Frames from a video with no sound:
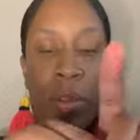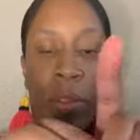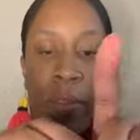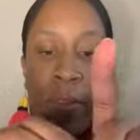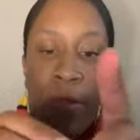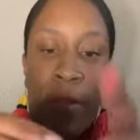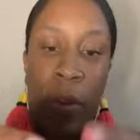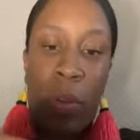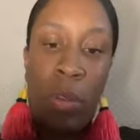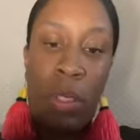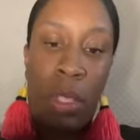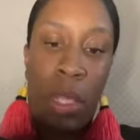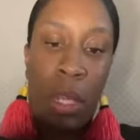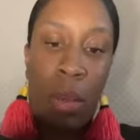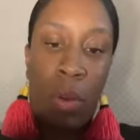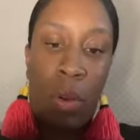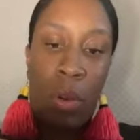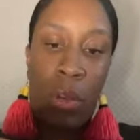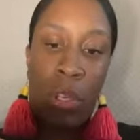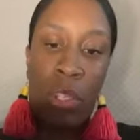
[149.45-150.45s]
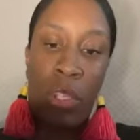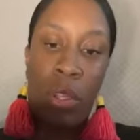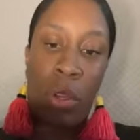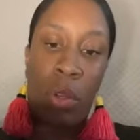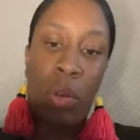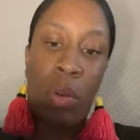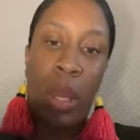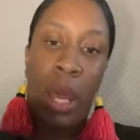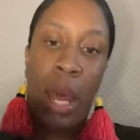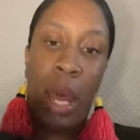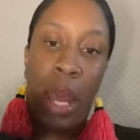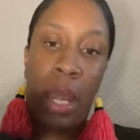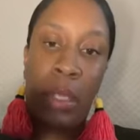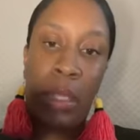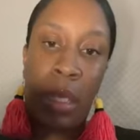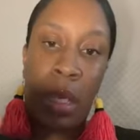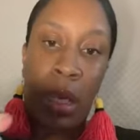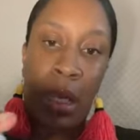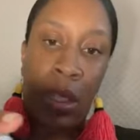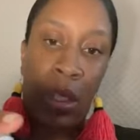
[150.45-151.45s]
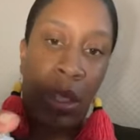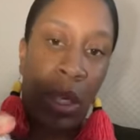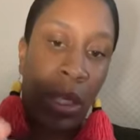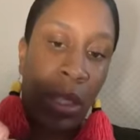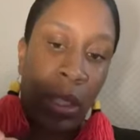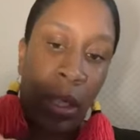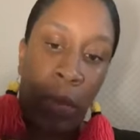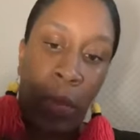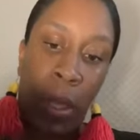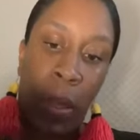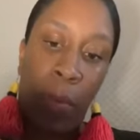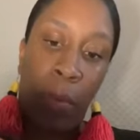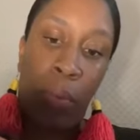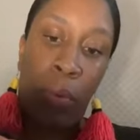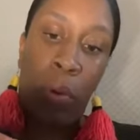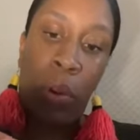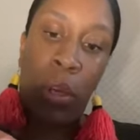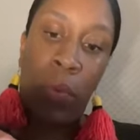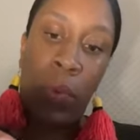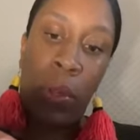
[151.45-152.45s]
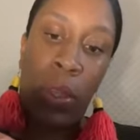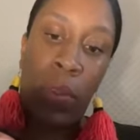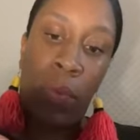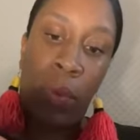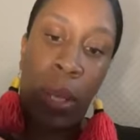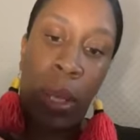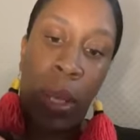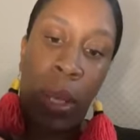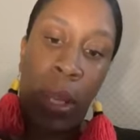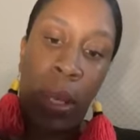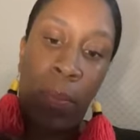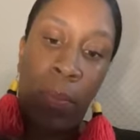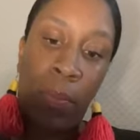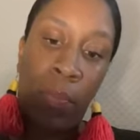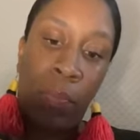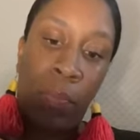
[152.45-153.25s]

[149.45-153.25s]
the first thing I'm going to show you guys is just some embroidery thread.